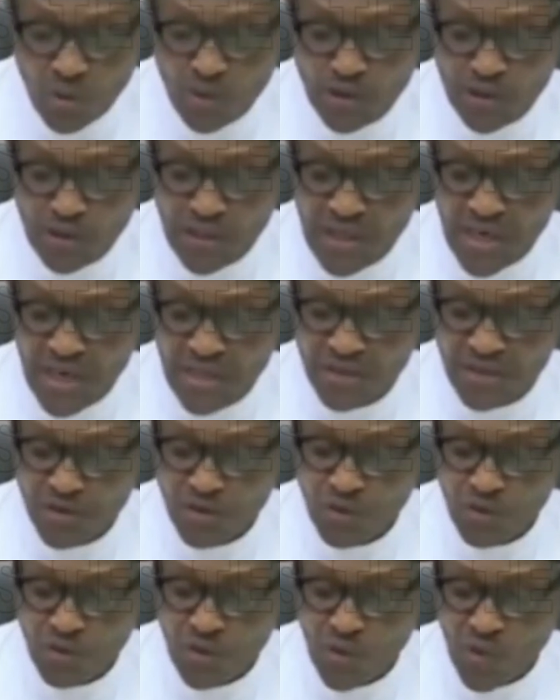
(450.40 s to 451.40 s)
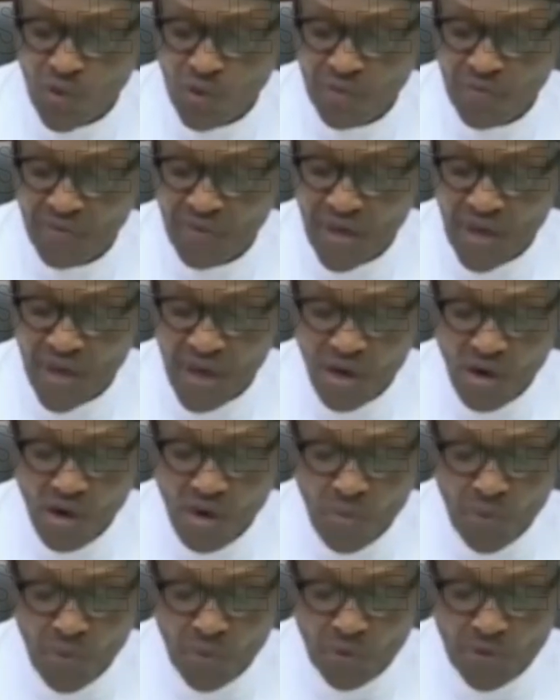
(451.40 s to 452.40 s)
With regards to the welfare
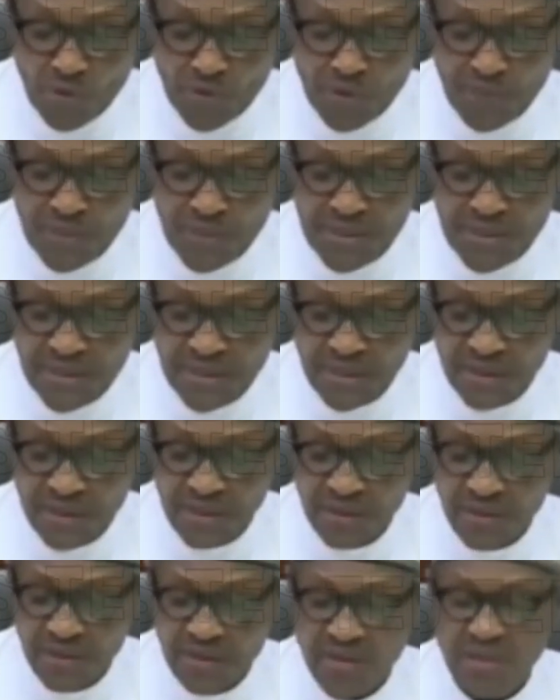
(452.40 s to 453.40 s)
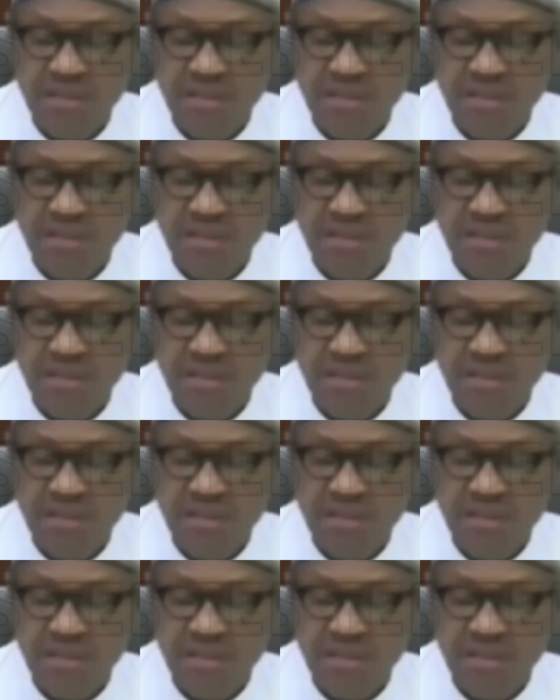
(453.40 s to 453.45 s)
of police personnel,